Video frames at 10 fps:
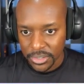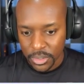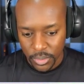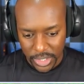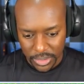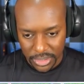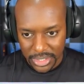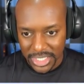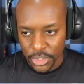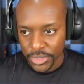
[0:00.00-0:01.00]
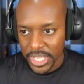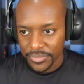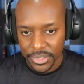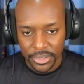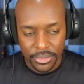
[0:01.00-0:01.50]
Oh, wait, that's another
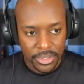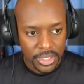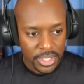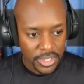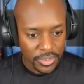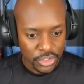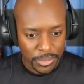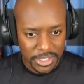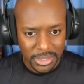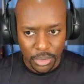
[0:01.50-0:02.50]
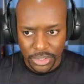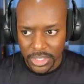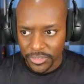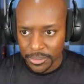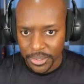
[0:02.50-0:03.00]
daffodil. There should be some more
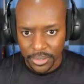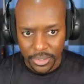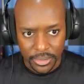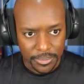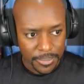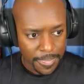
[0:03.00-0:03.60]
stuff up here, though.